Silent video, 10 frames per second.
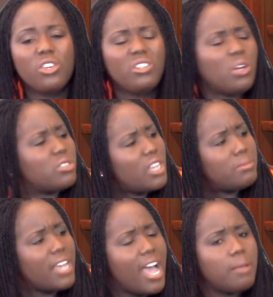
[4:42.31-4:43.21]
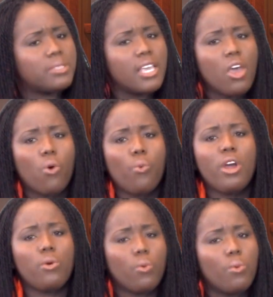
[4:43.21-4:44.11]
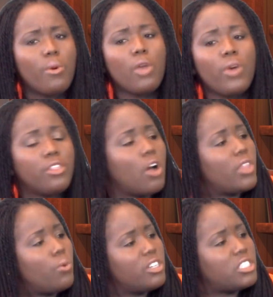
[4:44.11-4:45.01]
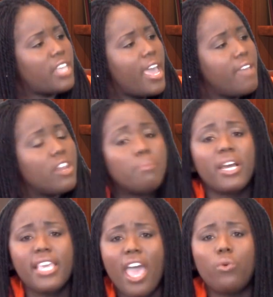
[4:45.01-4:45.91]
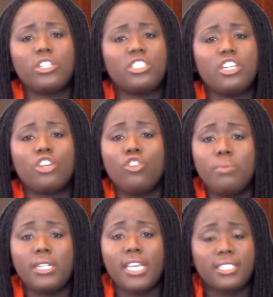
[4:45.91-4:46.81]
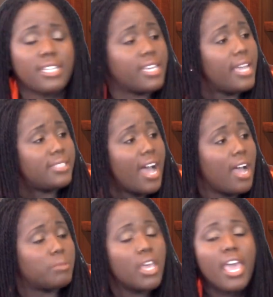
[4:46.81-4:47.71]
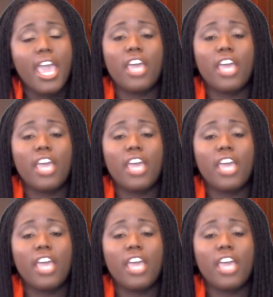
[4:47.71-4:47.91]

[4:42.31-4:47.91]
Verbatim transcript: You know, sometimes we we, we know that we're saved, but yet we're still humanistic at times.